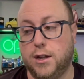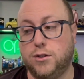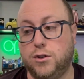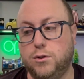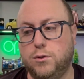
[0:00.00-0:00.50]

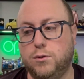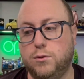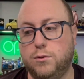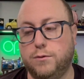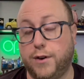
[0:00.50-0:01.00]

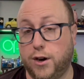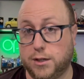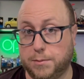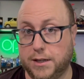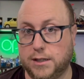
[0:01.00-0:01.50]
to various
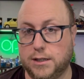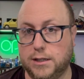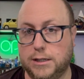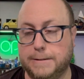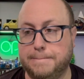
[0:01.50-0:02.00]

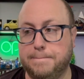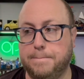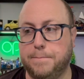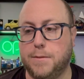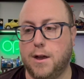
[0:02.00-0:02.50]
places.
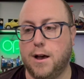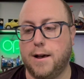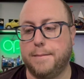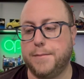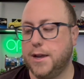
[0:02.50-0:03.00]

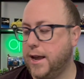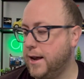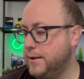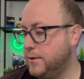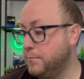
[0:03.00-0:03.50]

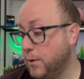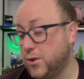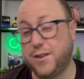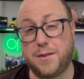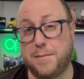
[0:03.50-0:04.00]
And
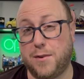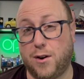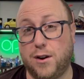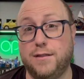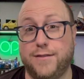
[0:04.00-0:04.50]
most of them
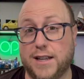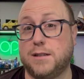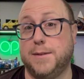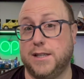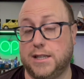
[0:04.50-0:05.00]
are
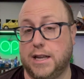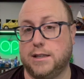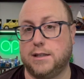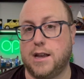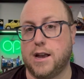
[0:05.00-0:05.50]
investment
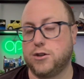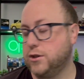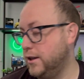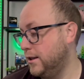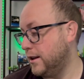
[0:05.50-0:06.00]
sets,
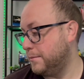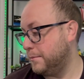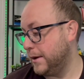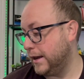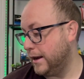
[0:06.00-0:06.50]
actually, that I've been
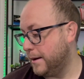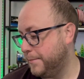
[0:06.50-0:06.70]
picking up.